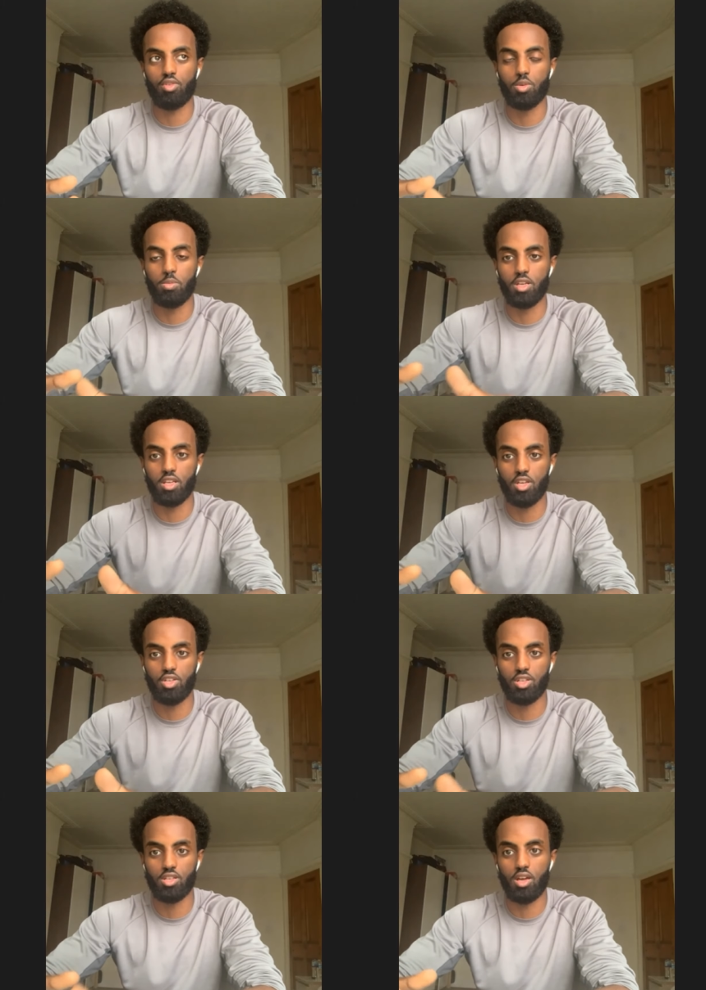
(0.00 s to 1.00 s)

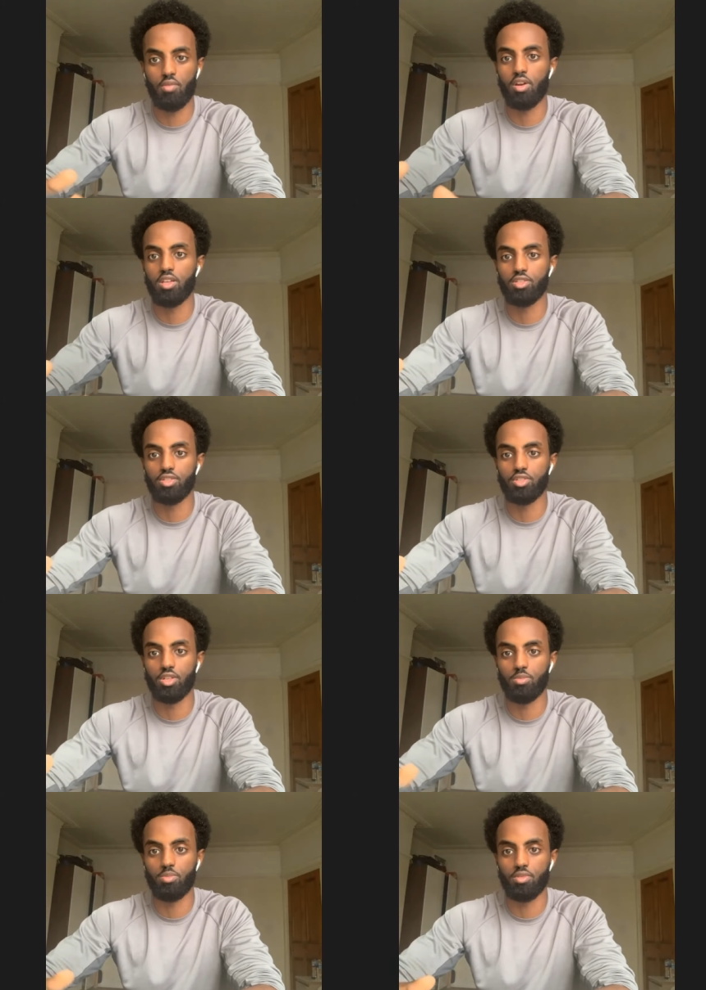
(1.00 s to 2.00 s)
communication, that
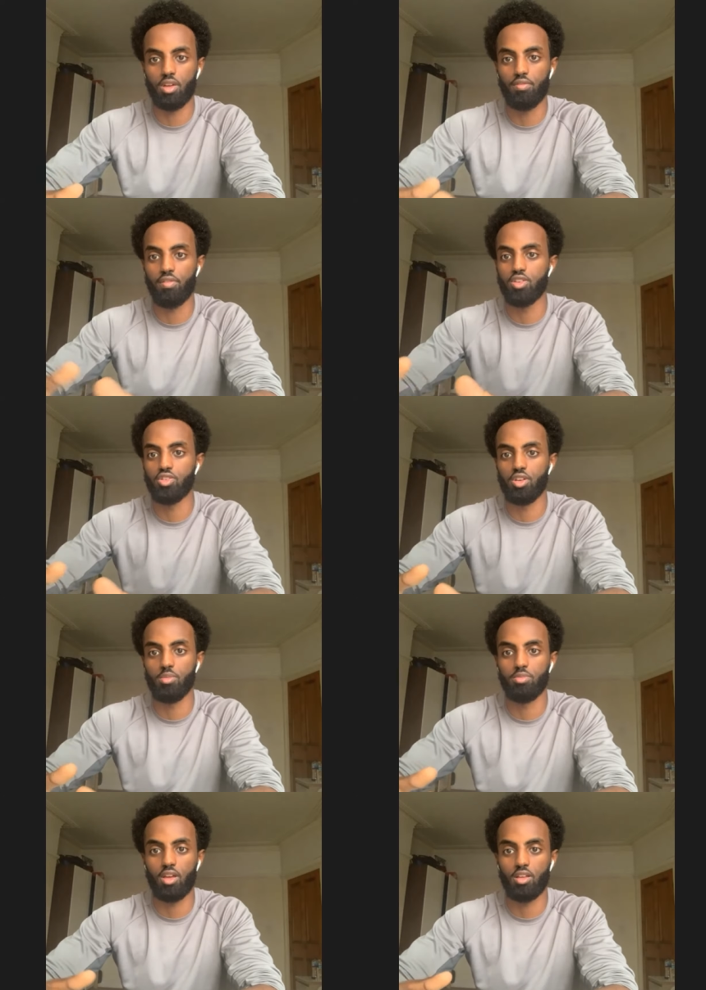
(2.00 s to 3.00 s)
relationship, that friendship,
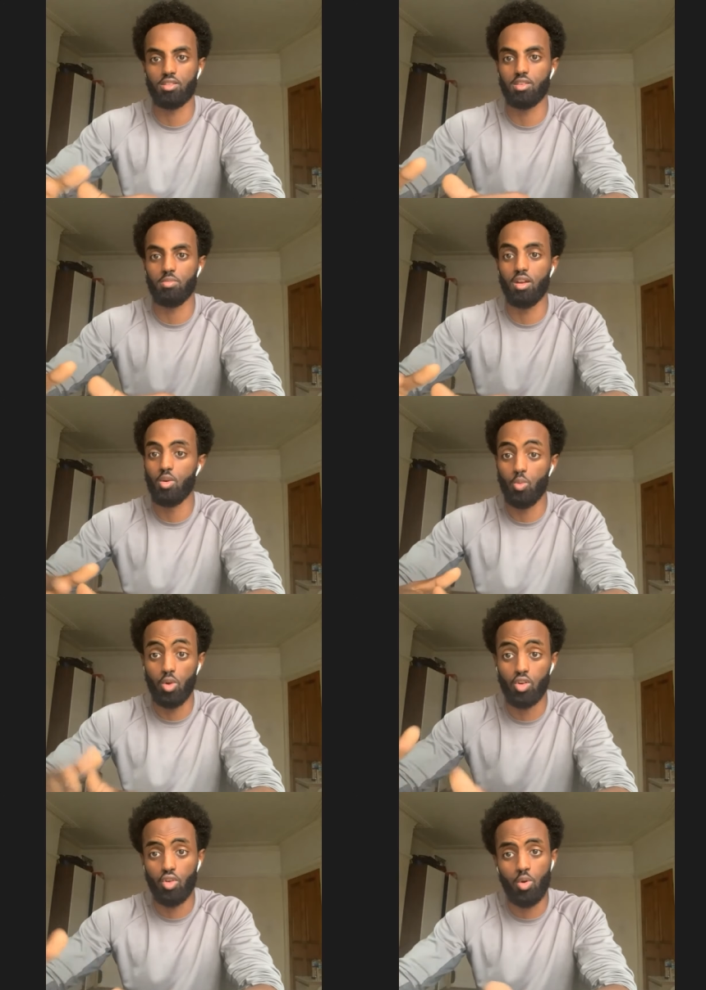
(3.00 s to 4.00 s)
that team
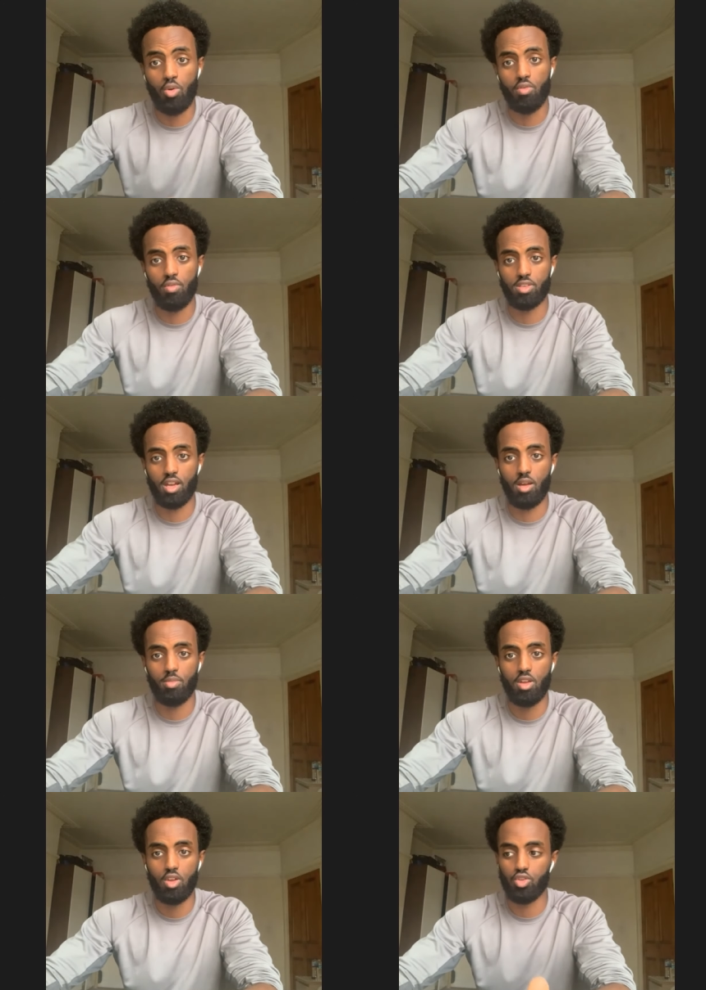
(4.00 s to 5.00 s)
will grow over time.
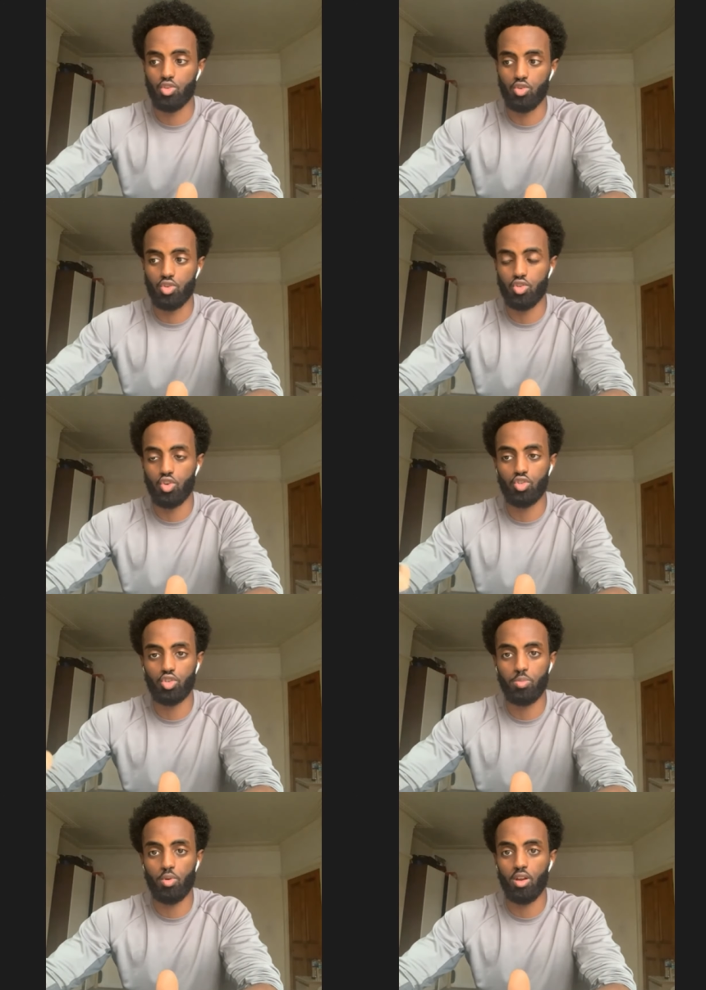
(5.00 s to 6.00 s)
So you just, you're
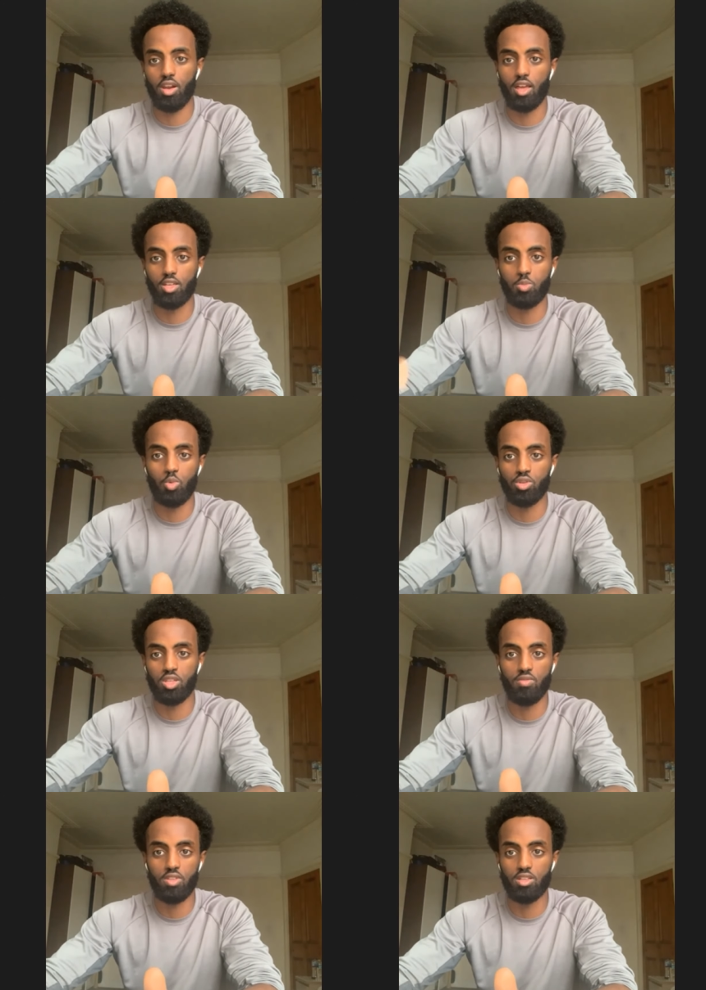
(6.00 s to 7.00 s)
just putting like small
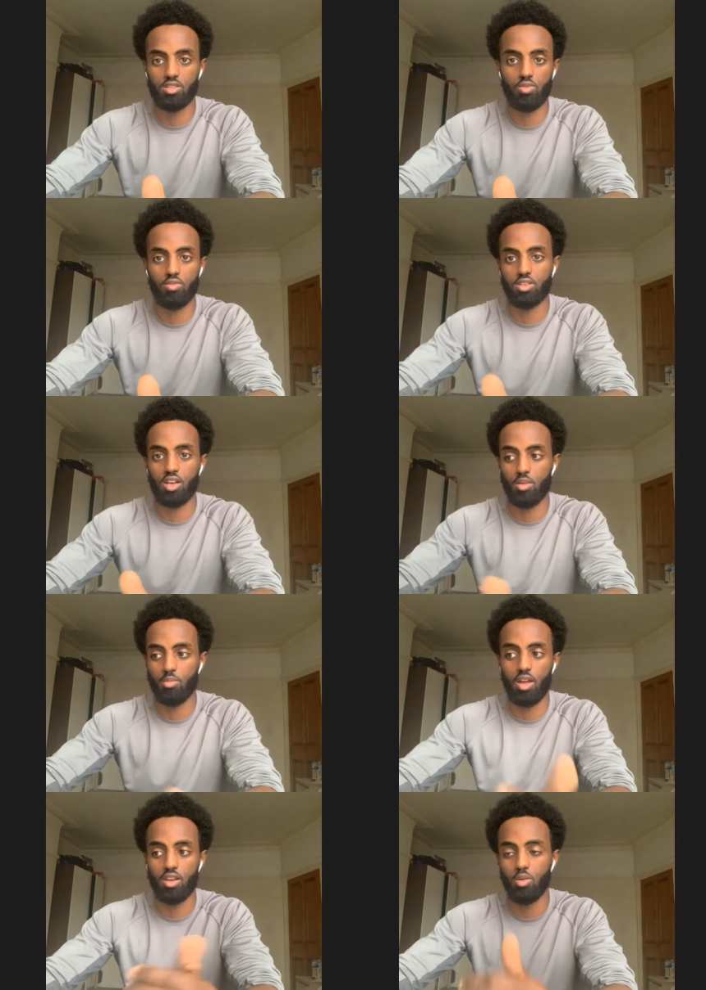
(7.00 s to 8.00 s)
dividends over
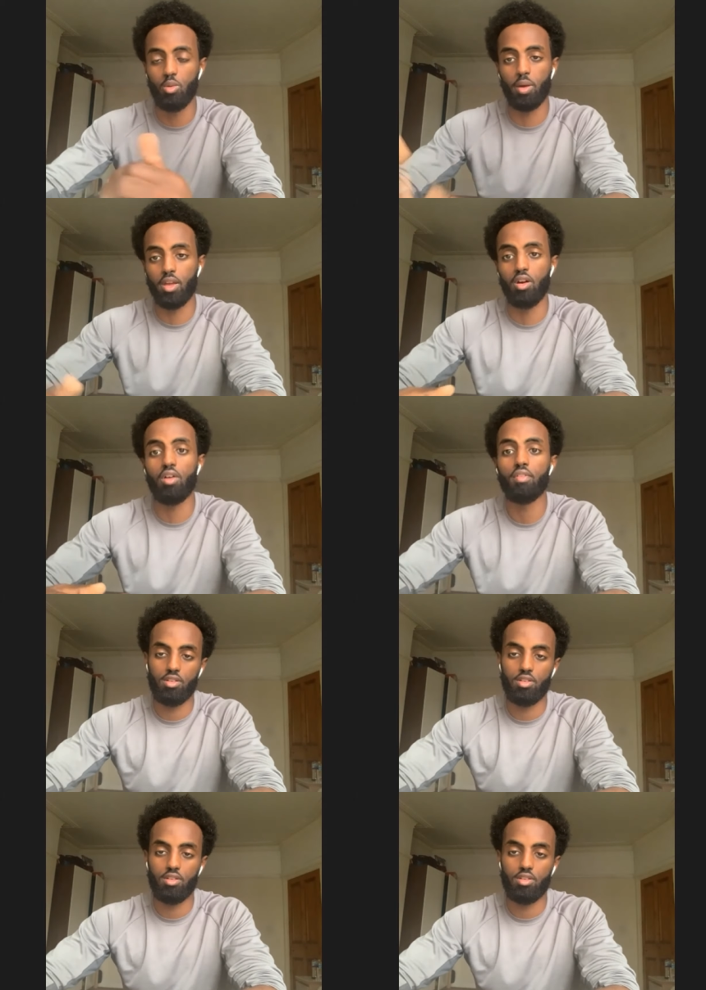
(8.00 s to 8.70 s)
time, and it'll pay off.